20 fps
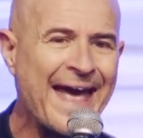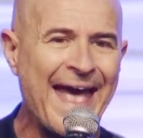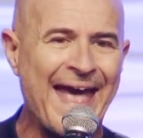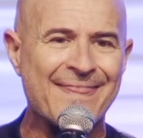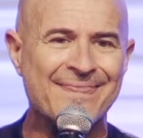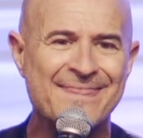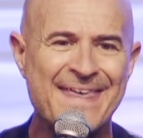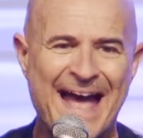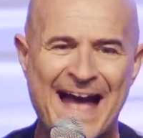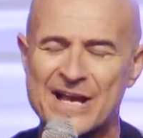
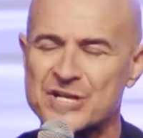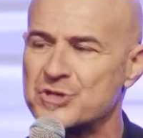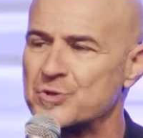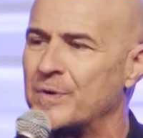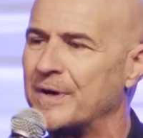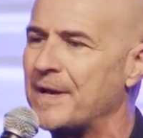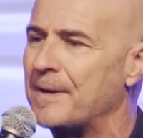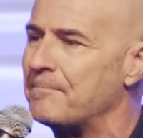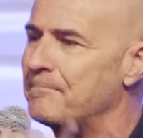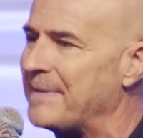And that's
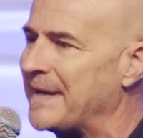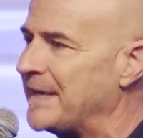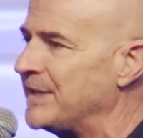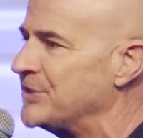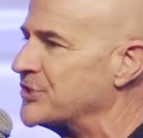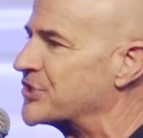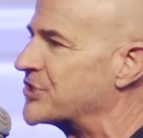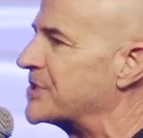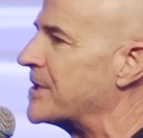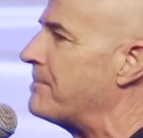what it
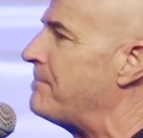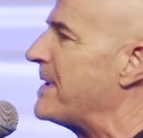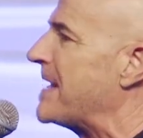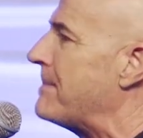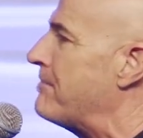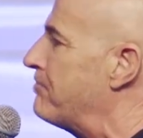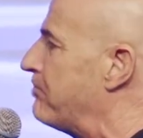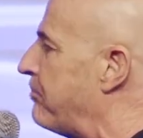means to be